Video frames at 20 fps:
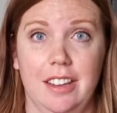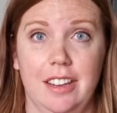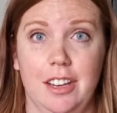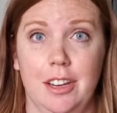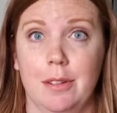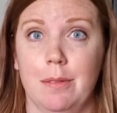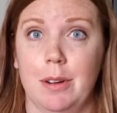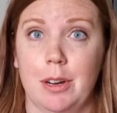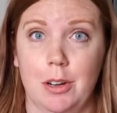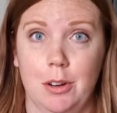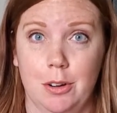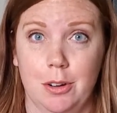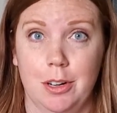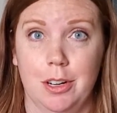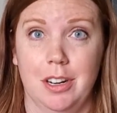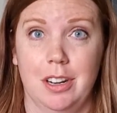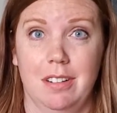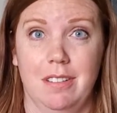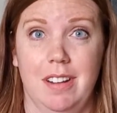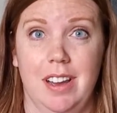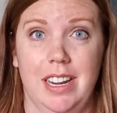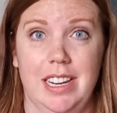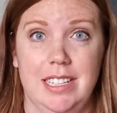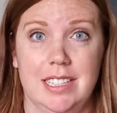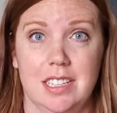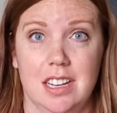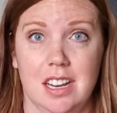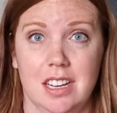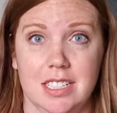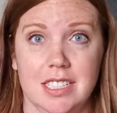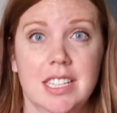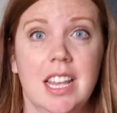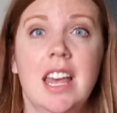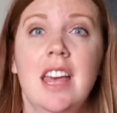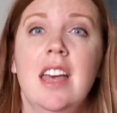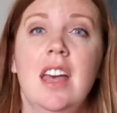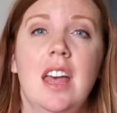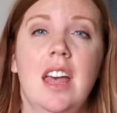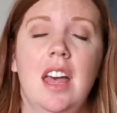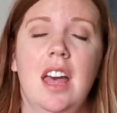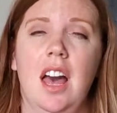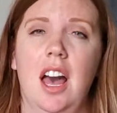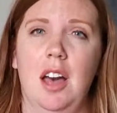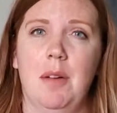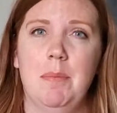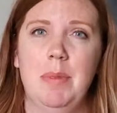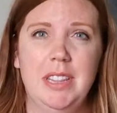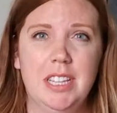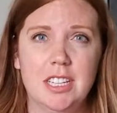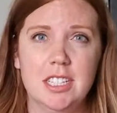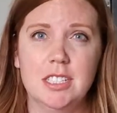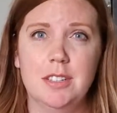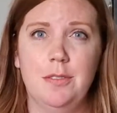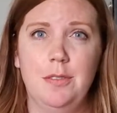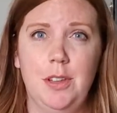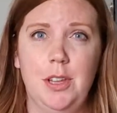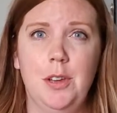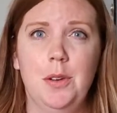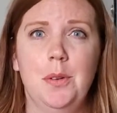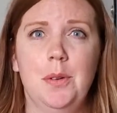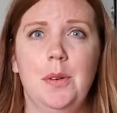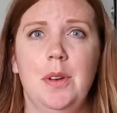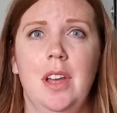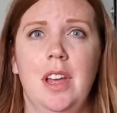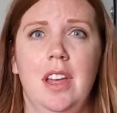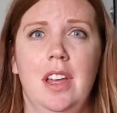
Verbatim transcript: your recorder karate songs. Um, but there's a few